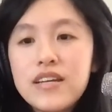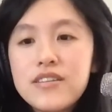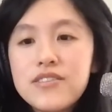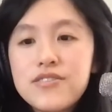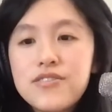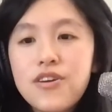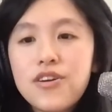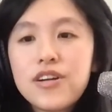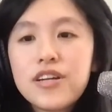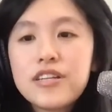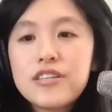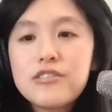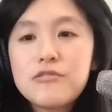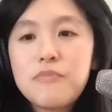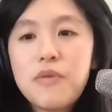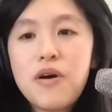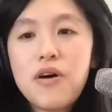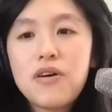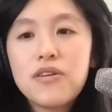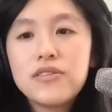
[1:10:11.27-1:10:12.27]
Starting
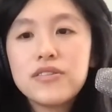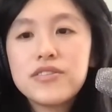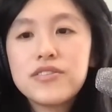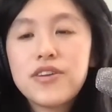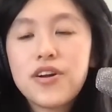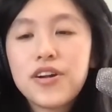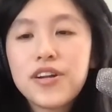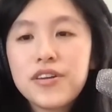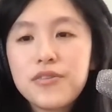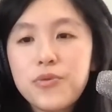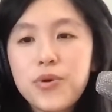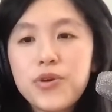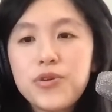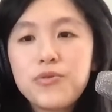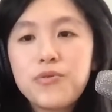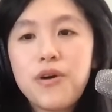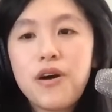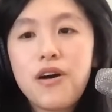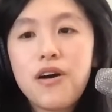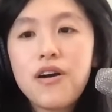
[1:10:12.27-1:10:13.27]
small, starting where
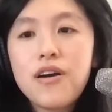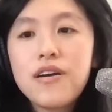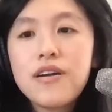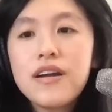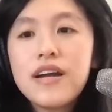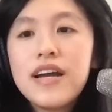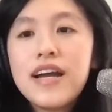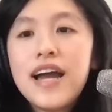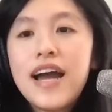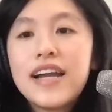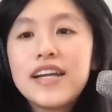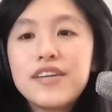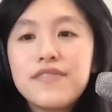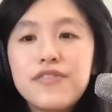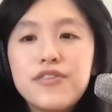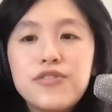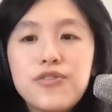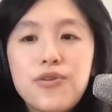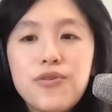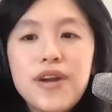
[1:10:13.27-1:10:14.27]
you are. And if
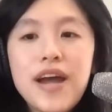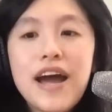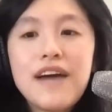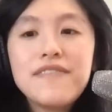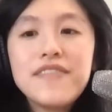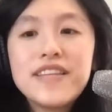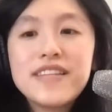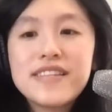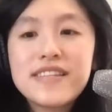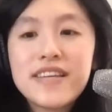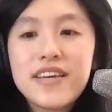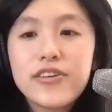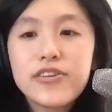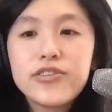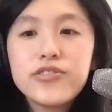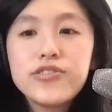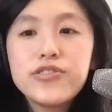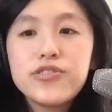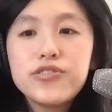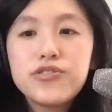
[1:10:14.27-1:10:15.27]
you don't have the
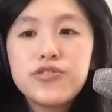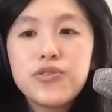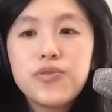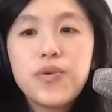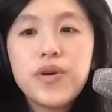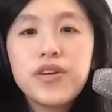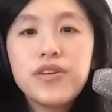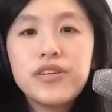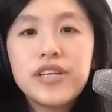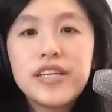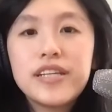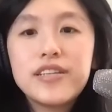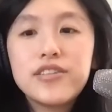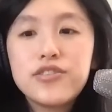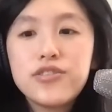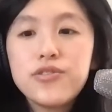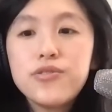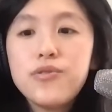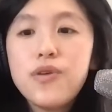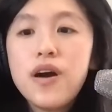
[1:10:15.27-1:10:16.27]
skills to do what you need to
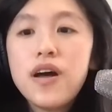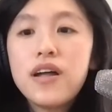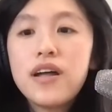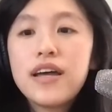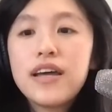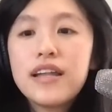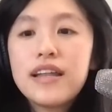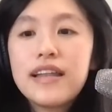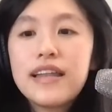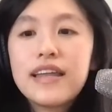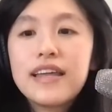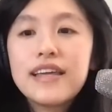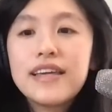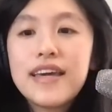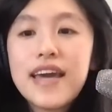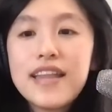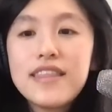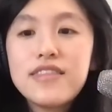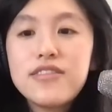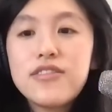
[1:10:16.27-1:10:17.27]
do,
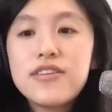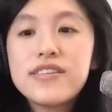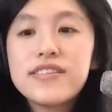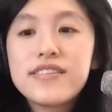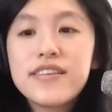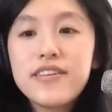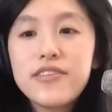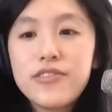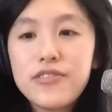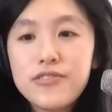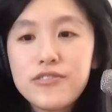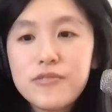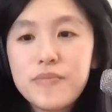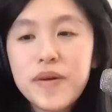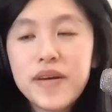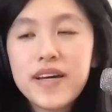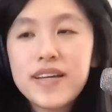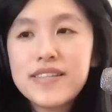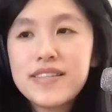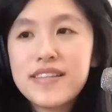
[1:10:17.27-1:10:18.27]
get the skills,
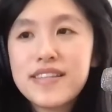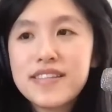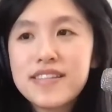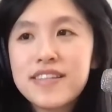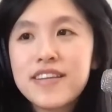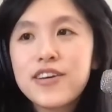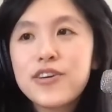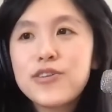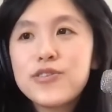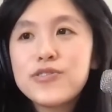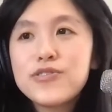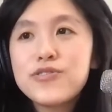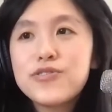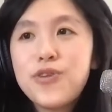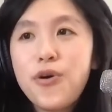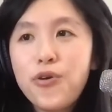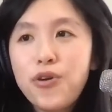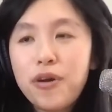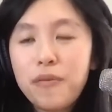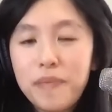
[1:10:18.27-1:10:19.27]
because the skills
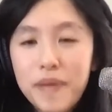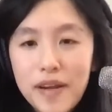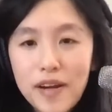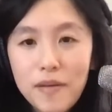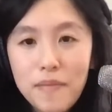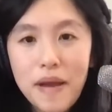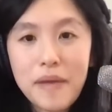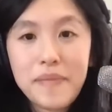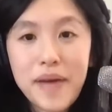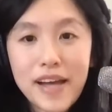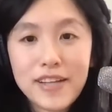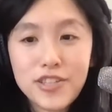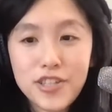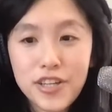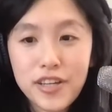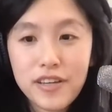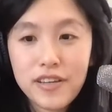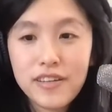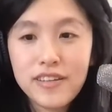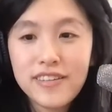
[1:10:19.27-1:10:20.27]
don't appear by
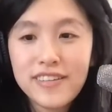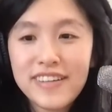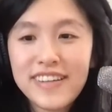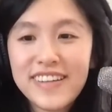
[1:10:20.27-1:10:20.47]
magic.